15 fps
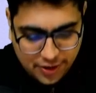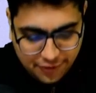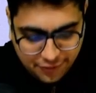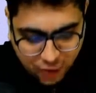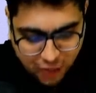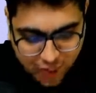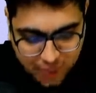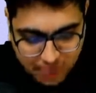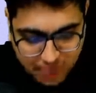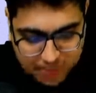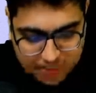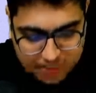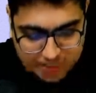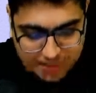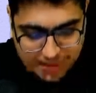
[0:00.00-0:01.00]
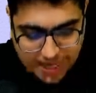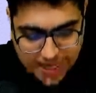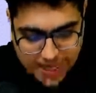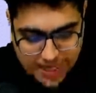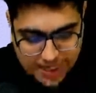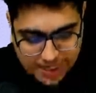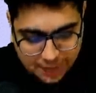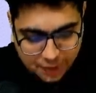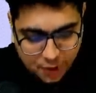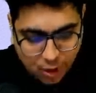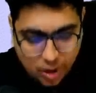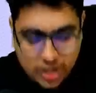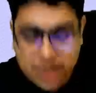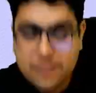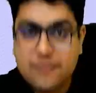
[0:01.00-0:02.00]
Fraud means any
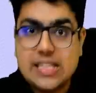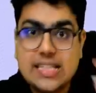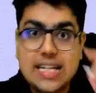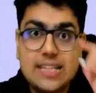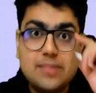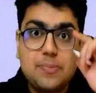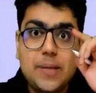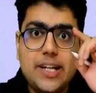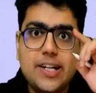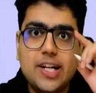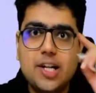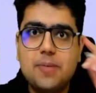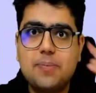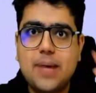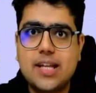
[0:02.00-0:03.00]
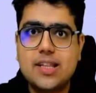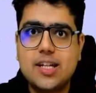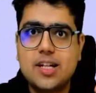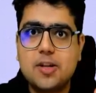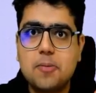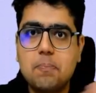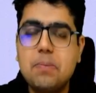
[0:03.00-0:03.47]
fraud which has been done by the